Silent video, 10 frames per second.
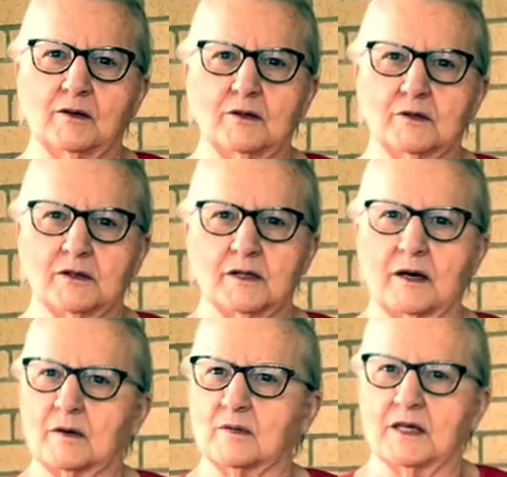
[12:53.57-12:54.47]
use his
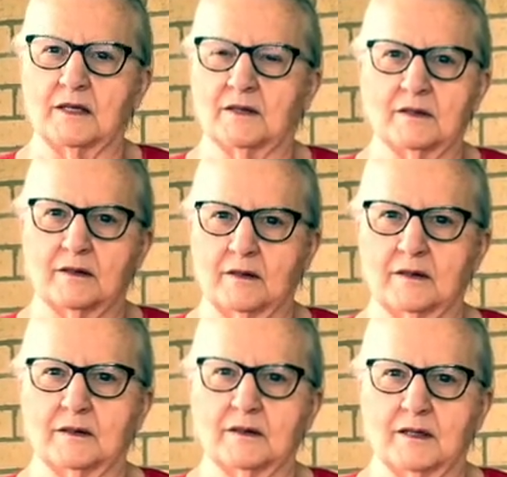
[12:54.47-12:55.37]
arms, had
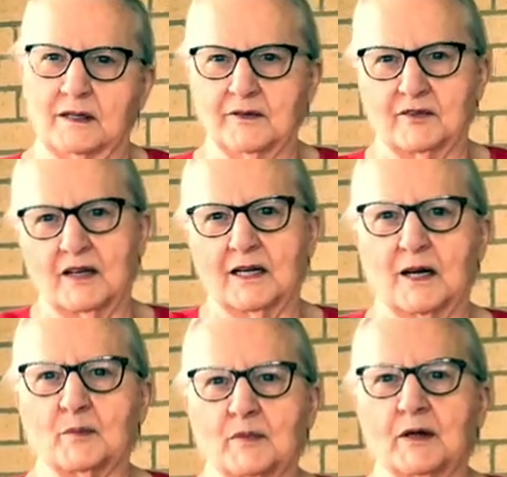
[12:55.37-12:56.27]
lifting it
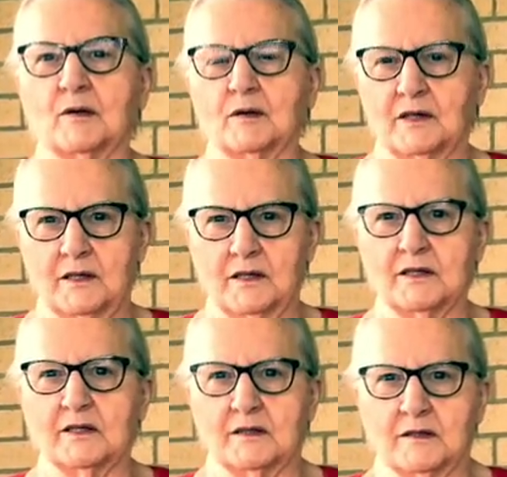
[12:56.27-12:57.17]
up, you know, and getting
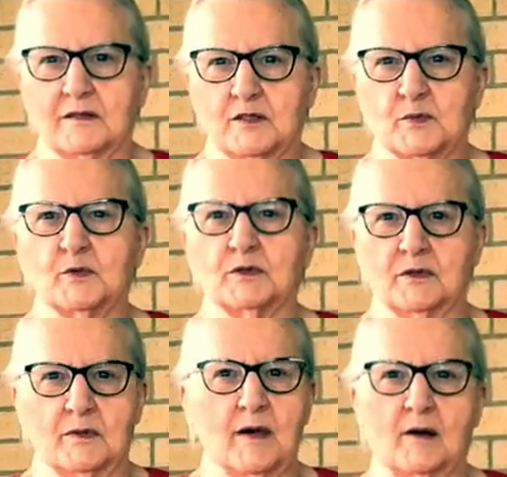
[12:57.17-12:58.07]
his spoon to the
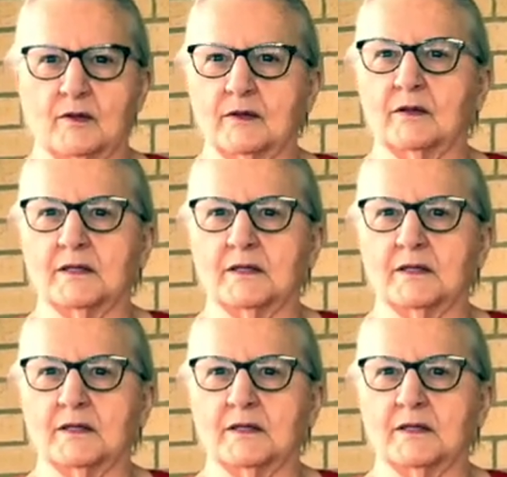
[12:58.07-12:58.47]
mouth. And this